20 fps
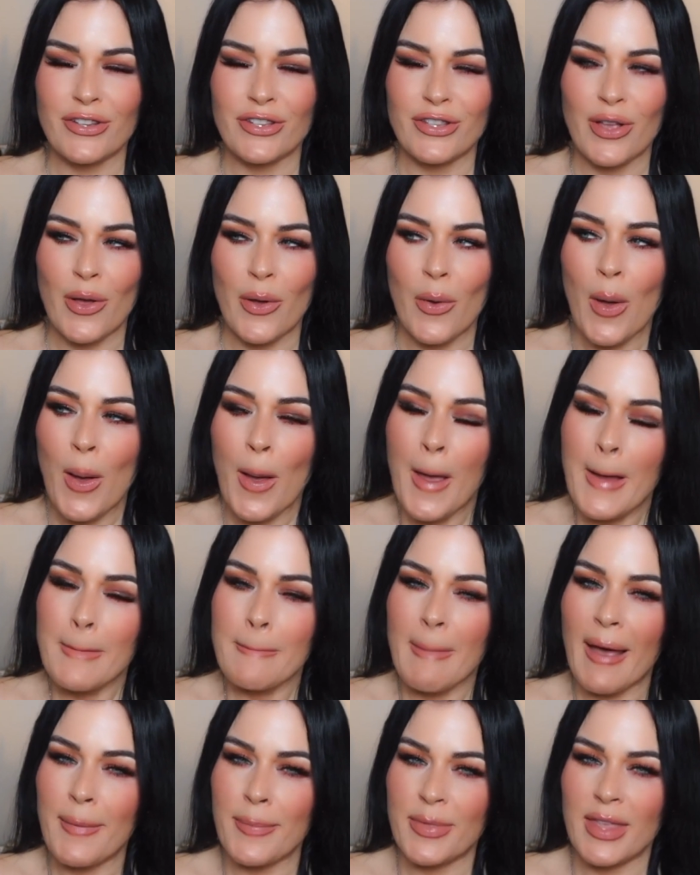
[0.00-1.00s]
So
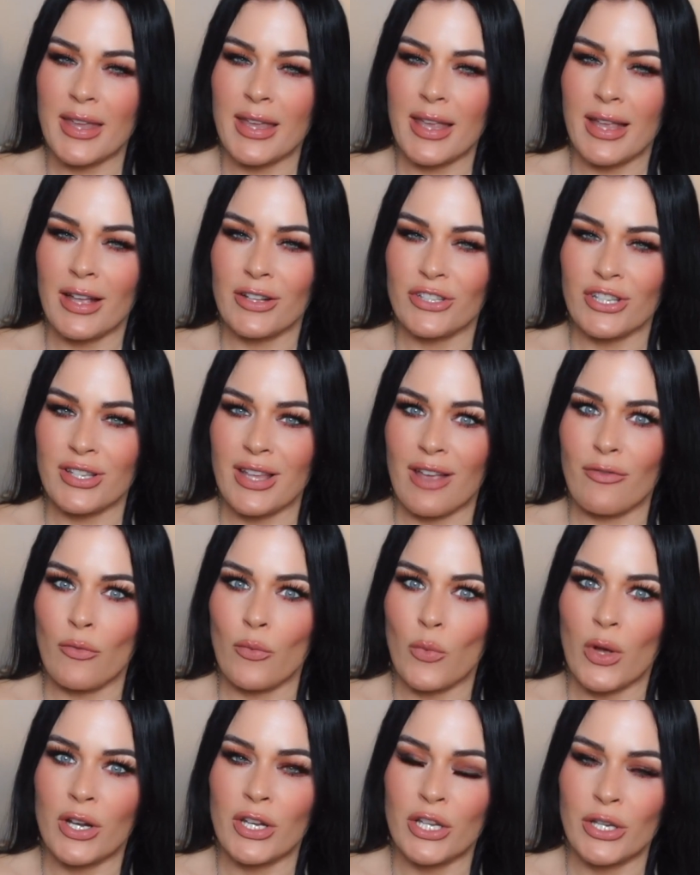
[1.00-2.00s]
I'm thinking I'll just have
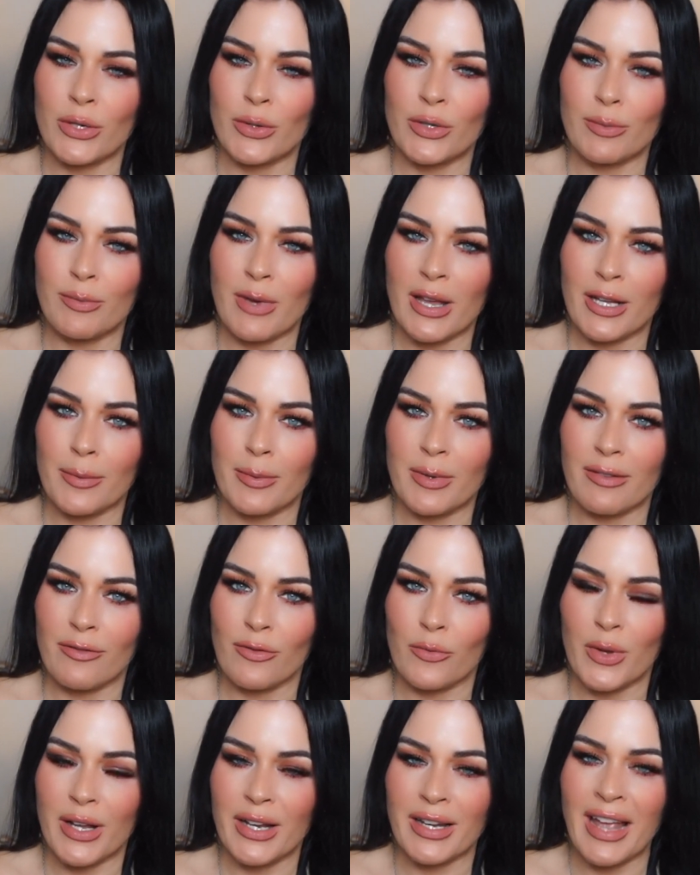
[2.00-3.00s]
one huge makeup
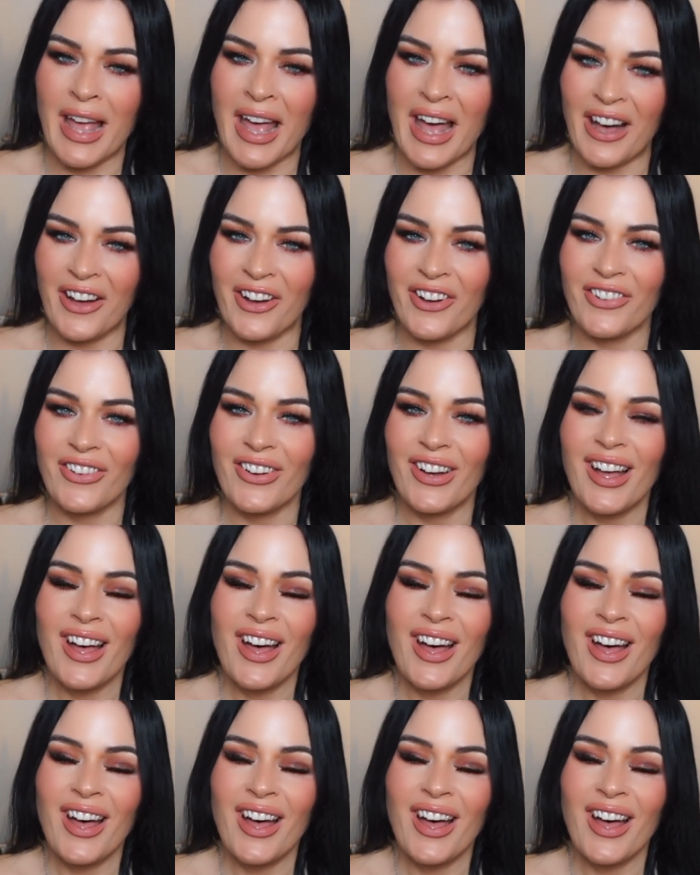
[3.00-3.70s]
giveaway now.